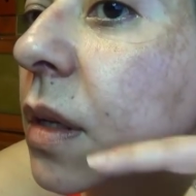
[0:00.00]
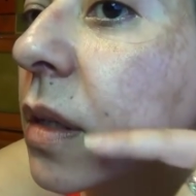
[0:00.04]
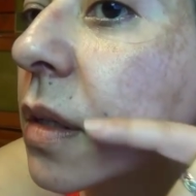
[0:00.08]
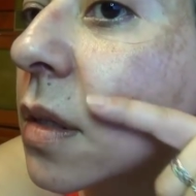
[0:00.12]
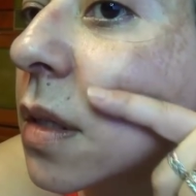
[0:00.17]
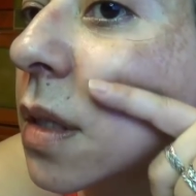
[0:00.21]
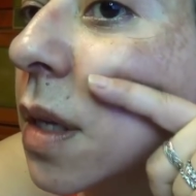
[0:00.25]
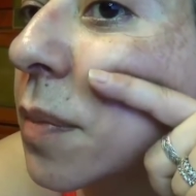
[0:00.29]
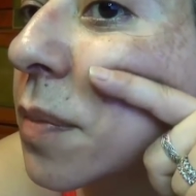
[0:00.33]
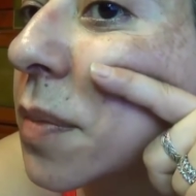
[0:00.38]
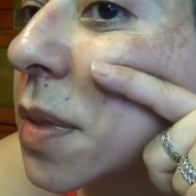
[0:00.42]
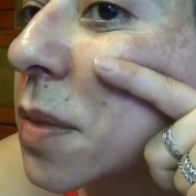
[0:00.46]

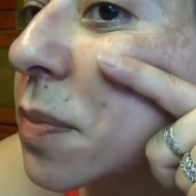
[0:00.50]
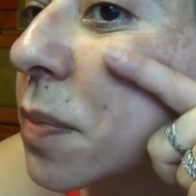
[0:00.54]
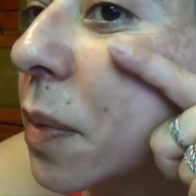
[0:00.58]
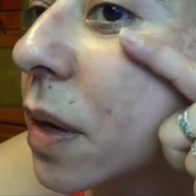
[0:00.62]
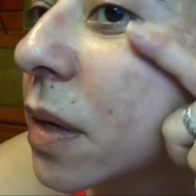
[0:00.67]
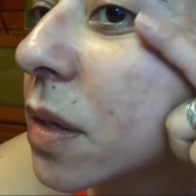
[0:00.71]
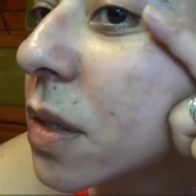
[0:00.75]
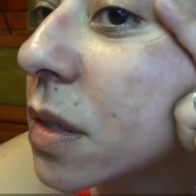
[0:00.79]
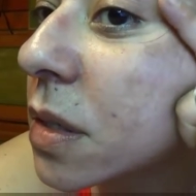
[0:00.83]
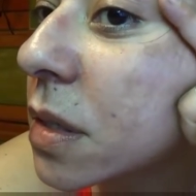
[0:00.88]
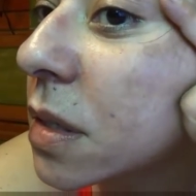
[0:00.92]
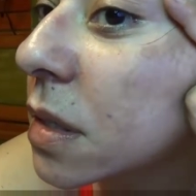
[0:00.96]
Some
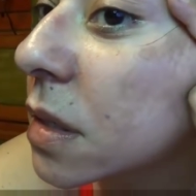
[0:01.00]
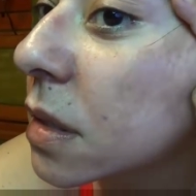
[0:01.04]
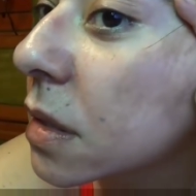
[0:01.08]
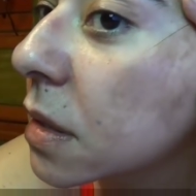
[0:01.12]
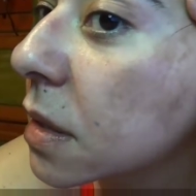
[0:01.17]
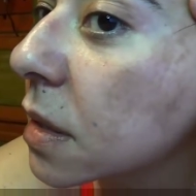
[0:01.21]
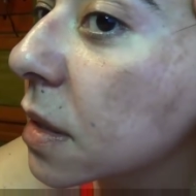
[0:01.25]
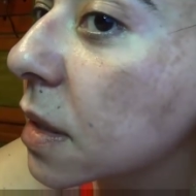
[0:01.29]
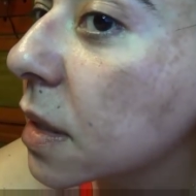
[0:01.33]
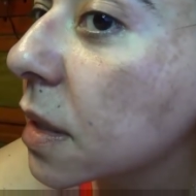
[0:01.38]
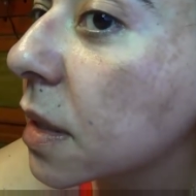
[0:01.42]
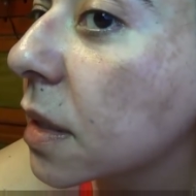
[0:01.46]
spots
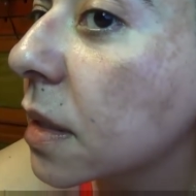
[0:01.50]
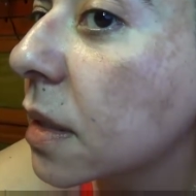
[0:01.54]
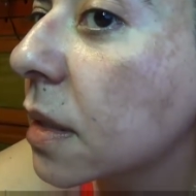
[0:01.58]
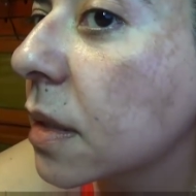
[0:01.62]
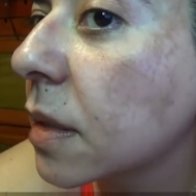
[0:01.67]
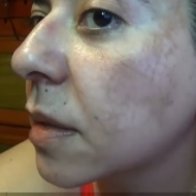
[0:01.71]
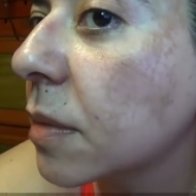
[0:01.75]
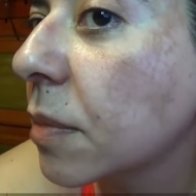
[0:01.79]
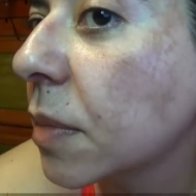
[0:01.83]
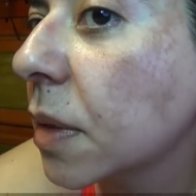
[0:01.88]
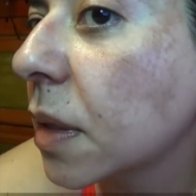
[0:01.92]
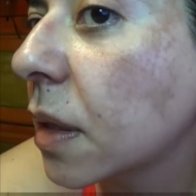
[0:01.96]
did,
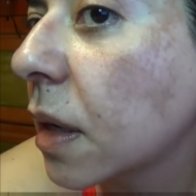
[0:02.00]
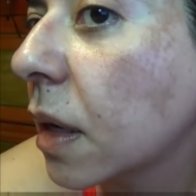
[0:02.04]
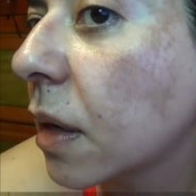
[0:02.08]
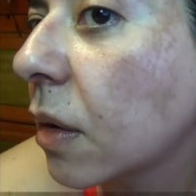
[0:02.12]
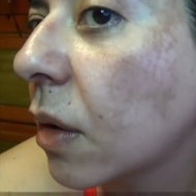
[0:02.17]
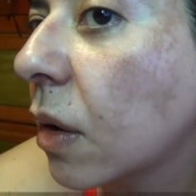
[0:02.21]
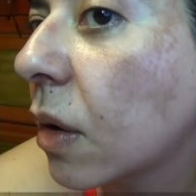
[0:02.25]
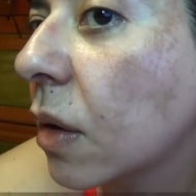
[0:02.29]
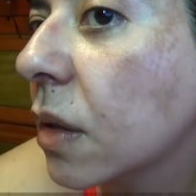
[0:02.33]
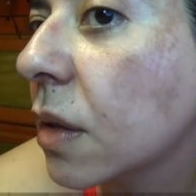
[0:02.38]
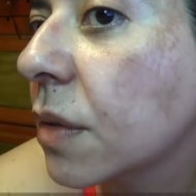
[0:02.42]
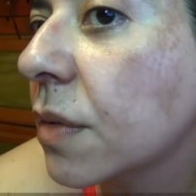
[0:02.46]
but not
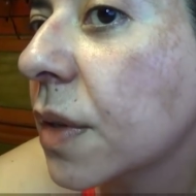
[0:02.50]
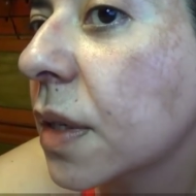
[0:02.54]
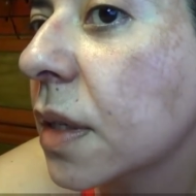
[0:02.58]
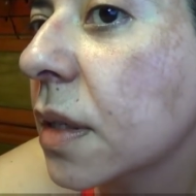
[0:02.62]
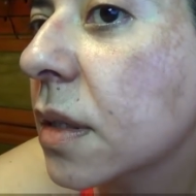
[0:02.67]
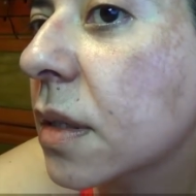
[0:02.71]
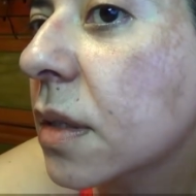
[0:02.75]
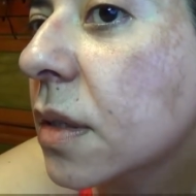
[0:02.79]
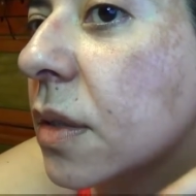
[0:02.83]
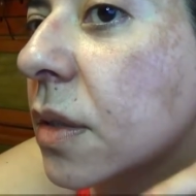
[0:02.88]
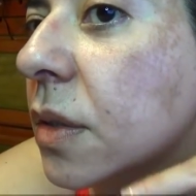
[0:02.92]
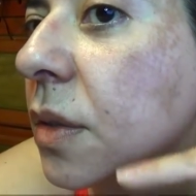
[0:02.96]
all of
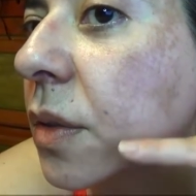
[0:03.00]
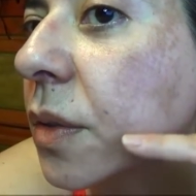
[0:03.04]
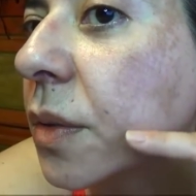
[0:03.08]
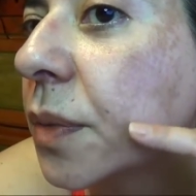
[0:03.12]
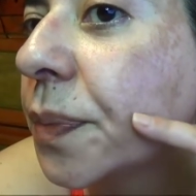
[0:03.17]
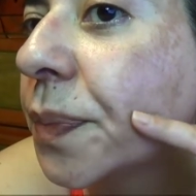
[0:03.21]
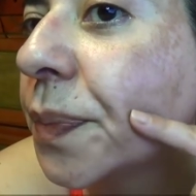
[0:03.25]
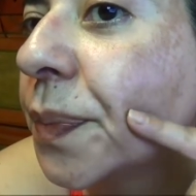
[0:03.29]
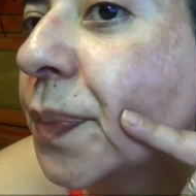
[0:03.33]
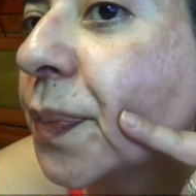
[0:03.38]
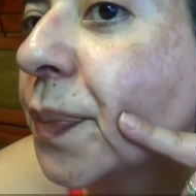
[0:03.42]
it, so